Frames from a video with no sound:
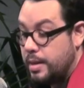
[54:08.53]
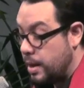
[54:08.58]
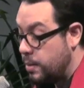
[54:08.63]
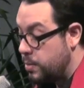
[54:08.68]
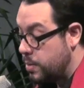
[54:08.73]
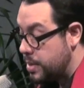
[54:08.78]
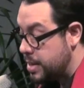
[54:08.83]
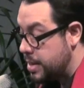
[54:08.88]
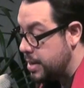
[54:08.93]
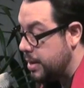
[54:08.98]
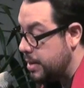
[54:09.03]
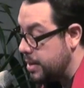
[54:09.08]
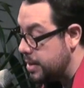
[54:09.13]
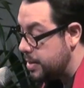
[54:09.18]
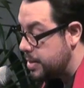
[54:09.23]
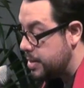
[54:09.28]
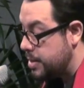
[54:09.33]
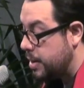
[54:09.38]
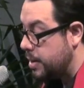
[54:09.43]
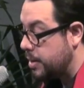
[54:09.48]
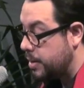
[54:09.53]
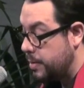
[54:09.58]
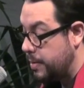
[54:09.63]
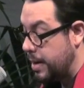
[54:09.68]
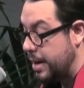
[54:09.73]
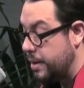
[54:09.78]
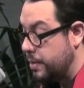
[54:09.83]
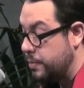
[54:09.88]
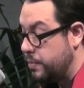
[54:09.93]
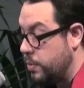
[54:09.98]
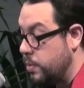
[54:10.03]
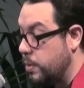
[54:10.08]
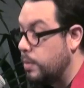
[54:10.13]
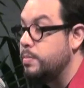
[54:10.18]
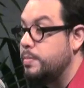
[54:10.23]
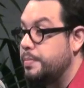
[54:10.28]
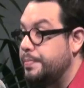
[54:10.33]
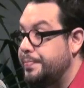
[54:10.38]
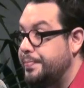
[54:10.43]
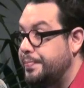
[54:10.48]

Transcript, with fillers: our cities are crying for?